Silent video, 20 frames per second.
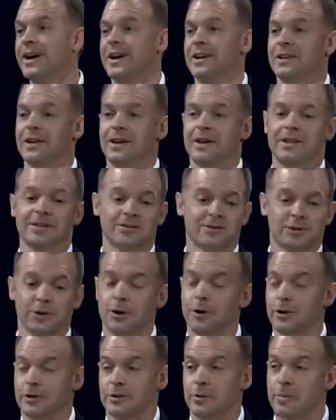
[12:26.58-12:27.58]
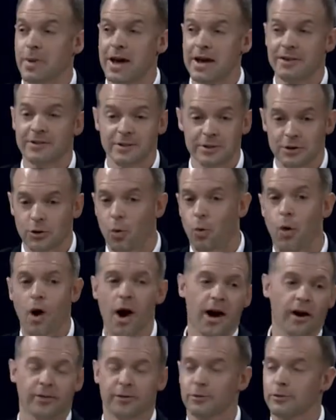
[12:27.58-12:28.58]
And so it's amazing the
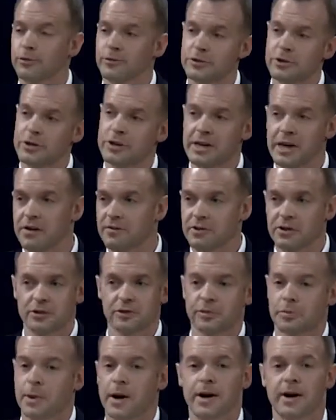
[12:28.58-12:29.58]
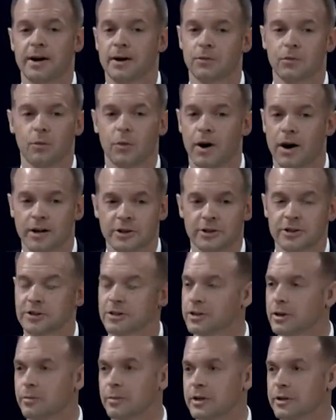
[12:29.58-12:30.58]
walkthroughs you can get just by watching
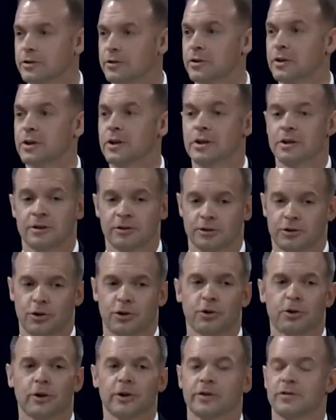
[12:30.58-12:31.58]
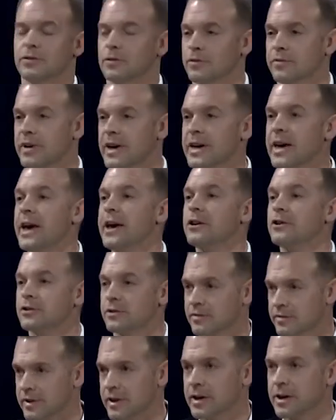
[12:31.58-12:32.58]
somebody's tourist or
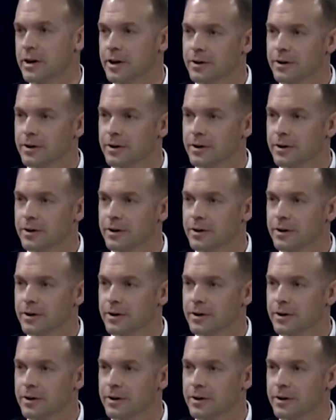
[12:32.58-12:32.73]
vacation video.